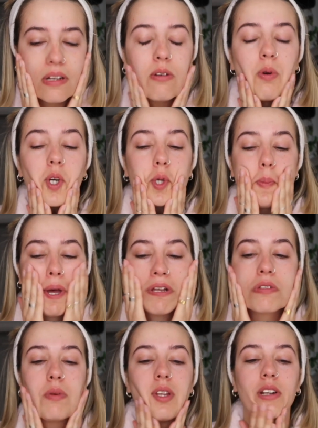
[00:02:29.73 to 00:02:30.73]
it works
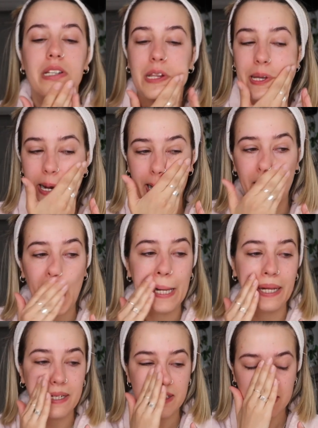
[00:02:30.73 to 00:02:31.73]
best when there's nothing on your
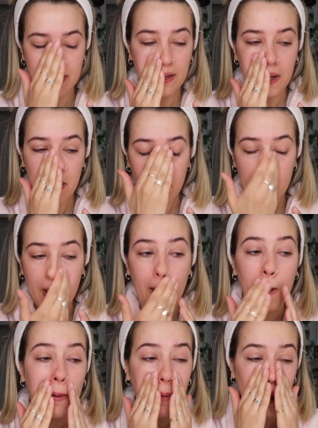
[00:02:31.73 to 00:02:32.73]
eyelids.
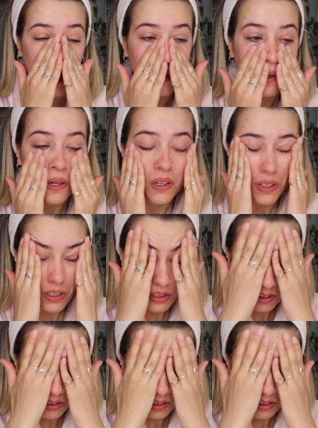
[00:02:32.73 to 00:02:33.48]
Oh well.